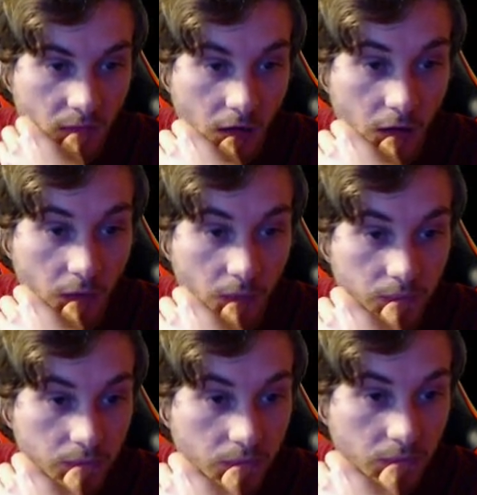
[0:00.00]
Oh.
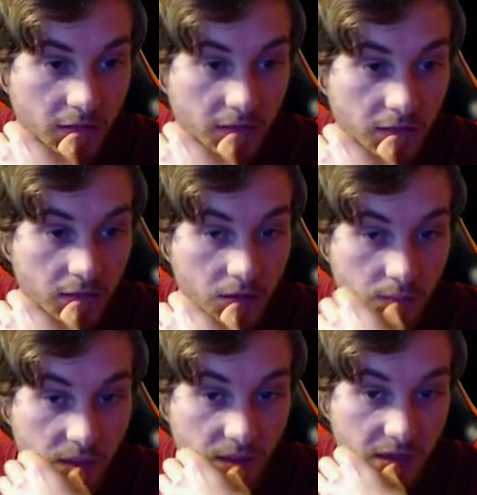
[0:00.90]

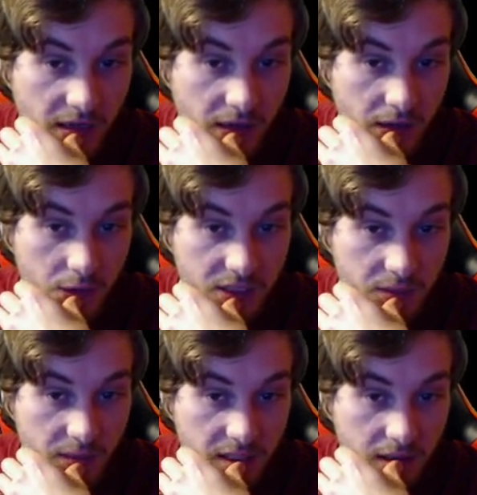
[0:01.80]
Maybe I
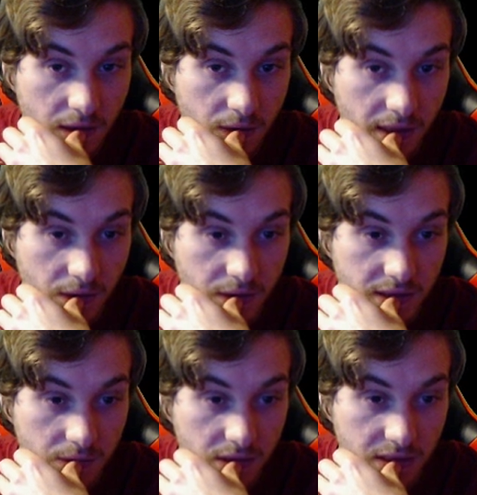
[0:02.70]
underestimated it? Okay, no, it
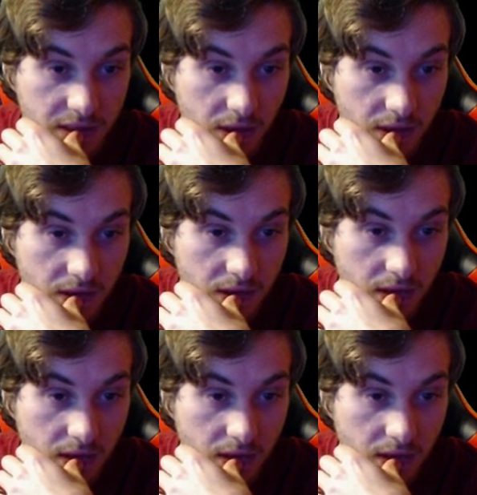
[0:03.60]
didn't really start.